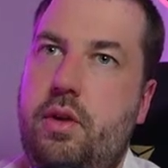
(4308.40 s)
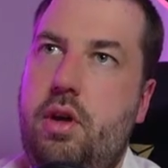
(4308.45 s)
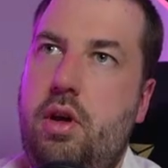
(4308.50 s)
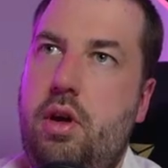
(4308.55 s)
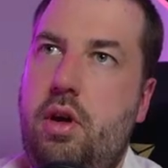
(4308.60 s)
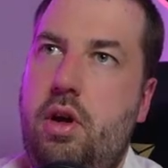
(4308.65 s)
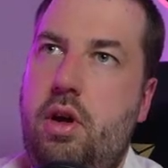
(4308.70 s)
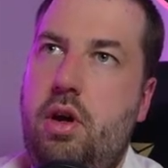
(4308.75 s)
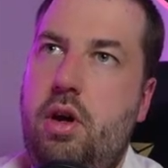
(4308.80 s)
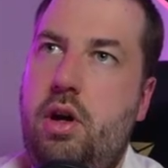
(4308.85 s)

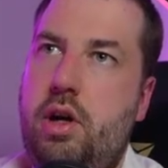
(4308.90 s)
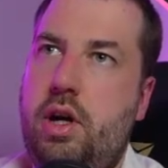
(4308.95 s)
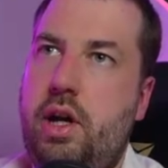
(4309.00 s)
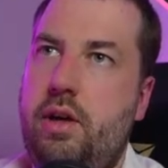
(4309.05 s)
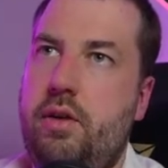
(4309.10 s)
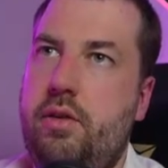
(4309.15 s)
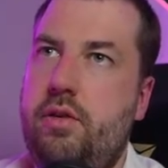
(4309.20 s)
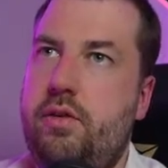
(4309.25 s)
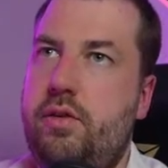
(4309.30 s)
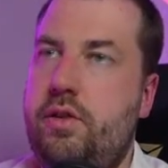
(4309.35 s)
Okay,
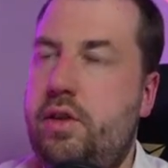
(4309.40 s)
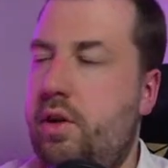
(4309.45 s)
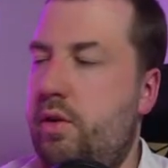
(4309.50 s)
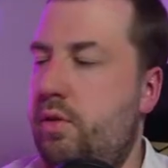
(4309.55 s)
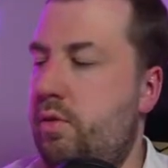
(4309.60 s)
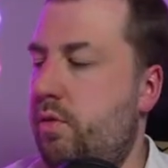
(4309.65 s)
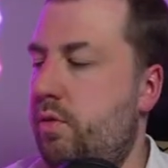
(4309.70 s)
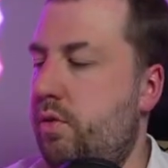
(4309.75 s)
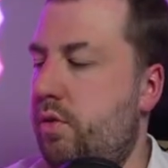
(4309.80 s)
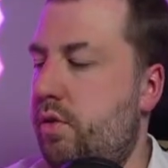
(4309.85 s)
so
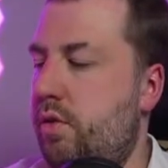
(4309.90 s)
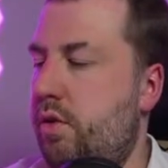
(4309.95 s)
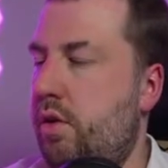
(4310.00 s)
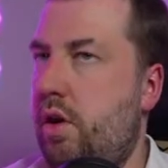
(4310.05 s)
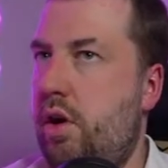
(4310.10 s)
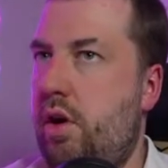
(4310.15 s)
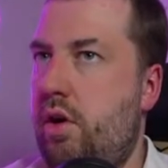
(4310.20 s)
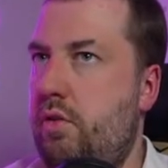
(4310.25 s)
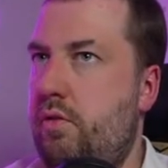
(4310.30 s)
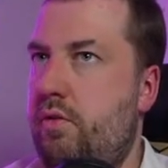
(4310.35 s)

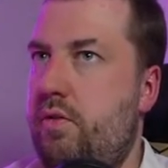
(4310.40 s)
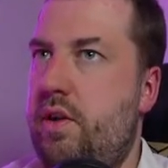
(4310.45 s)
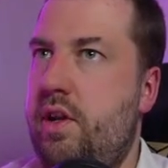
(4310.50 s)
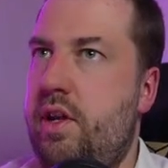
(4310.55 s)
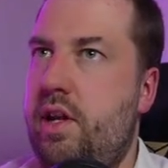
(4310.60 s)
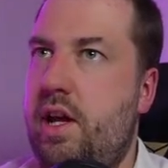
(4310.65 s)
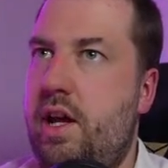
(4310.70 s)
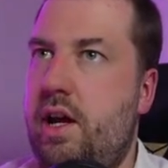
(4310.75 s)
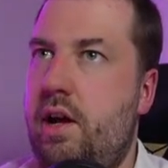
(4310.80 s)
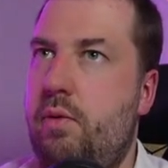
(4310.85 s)
hopefully
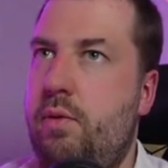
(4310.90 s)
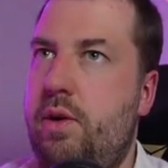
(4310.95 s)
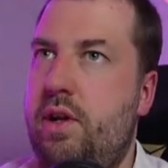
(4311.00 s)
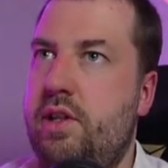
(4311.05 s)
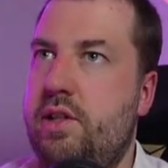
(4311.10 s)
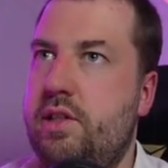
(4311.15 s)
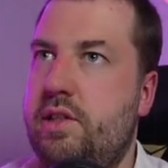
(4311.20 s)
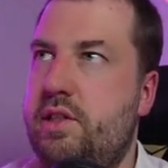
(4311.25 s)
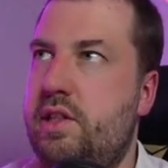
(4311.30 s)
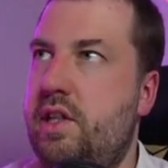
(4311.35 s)
now we can
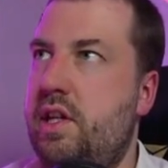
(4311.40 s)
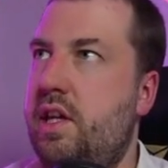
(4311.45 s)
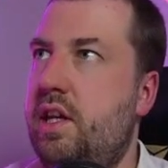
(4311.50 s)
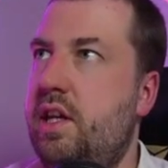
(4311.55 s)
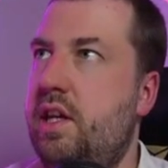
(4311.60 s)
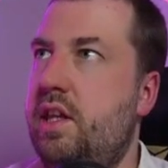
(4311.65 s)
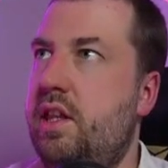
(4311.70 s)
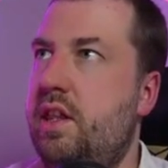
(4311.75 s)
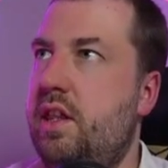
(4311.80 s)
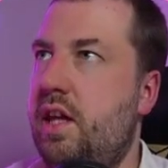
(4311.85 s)
see
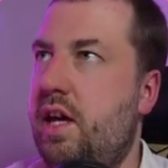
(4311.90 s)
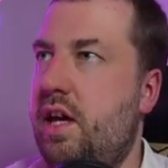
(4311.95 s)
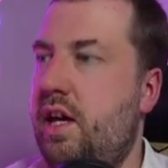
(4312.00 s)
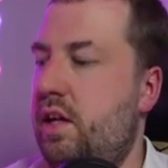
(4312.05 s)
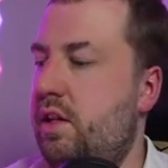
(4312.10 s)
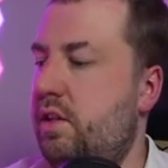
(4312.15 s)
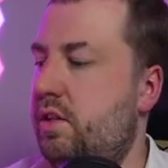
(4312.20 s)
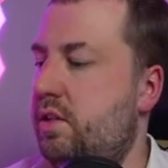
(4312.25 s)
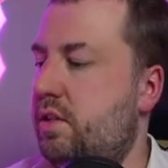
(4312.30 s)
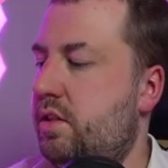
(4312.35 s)

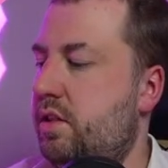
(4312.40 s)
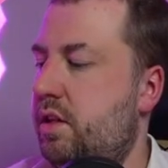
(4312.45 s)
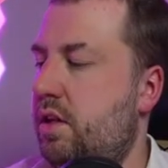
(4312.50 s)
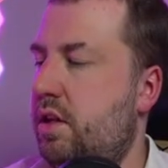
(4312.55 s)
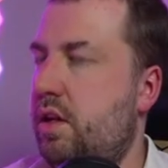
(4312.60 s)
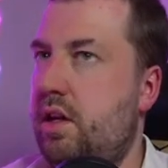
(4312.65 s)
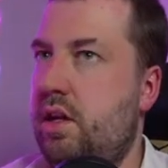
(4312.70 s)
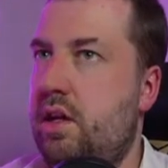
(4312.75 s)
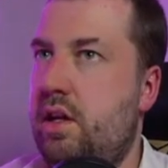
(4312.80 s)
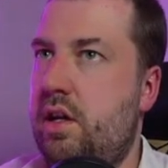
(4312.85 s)
that
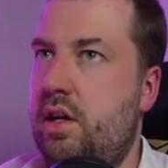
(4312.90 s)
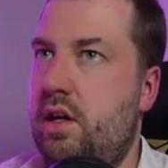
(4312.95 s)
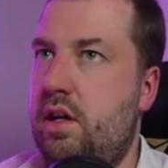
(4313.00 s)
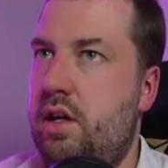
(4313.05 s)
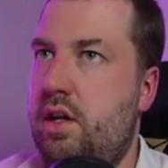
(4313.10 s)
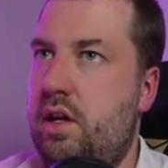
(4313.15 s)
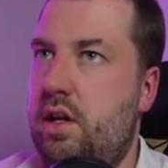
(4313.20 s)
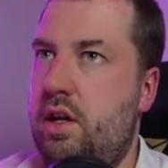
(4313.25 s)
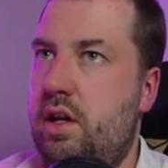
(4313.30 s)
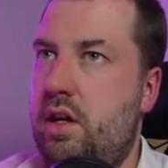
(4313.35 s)

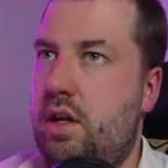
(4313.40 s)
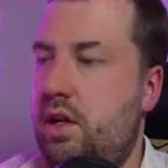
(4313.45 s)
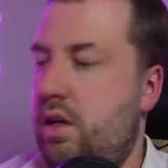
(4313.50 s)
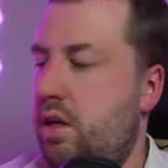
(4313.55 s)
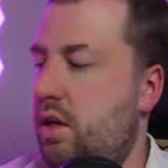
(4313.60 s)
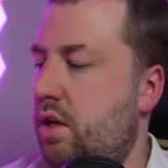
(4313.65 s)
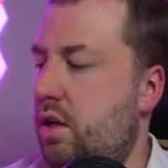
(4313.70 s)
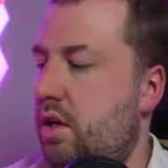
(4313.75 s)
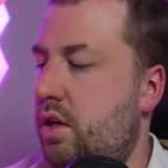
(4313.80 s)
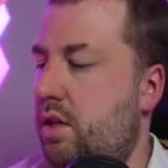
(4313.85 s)

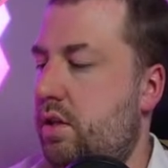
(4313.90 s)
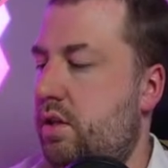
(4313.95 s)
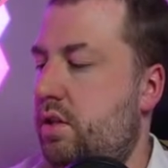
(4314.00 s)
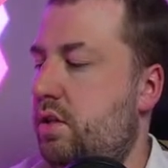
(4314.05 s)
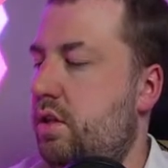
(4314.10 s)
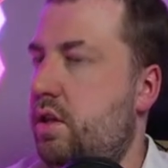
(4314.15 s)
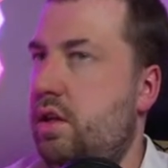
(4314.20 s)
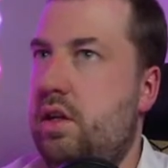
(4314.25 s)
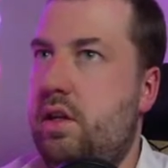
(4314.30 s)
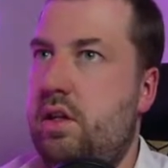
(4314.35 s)

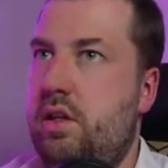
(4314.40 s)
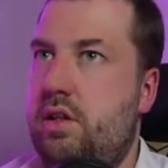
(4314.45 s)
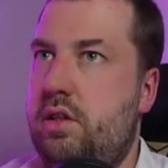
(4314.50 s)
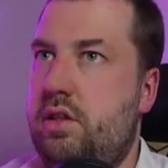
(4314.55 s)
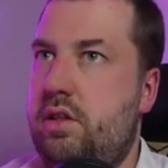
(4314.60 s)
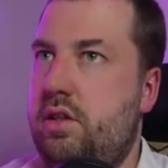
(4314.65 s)
assert